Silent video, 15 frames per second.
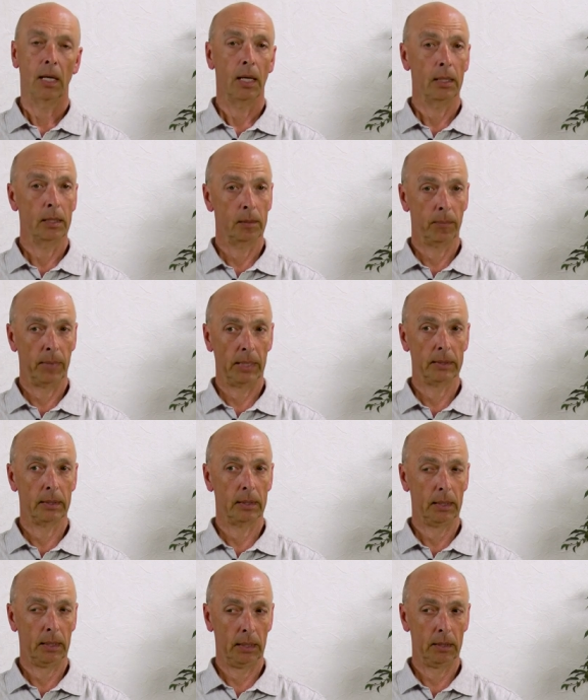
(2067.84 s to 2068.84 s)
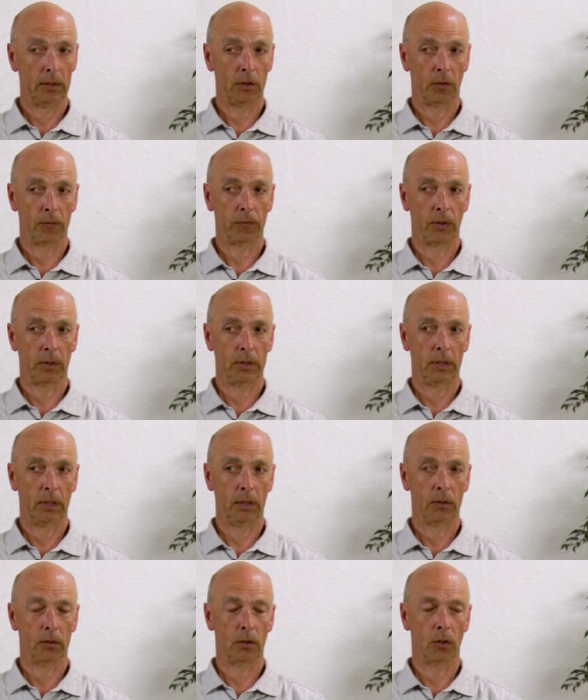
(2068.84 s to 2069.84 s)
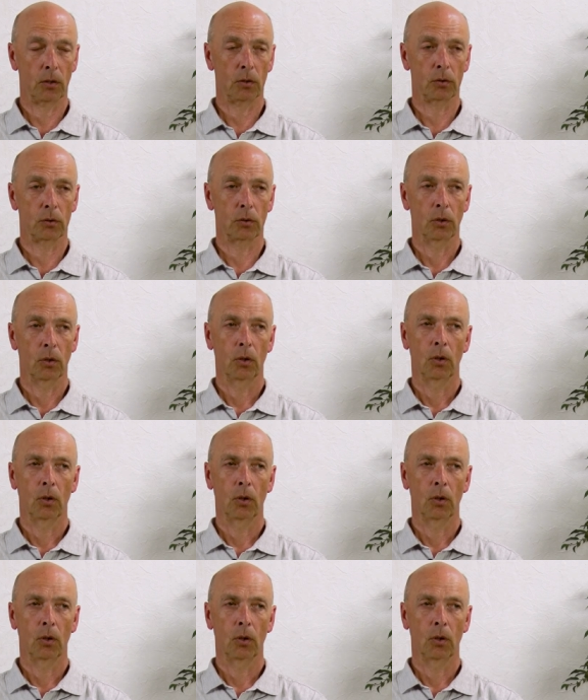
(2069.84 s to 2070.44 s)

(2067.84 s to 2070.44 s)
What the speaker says: And it makes it easier for teachers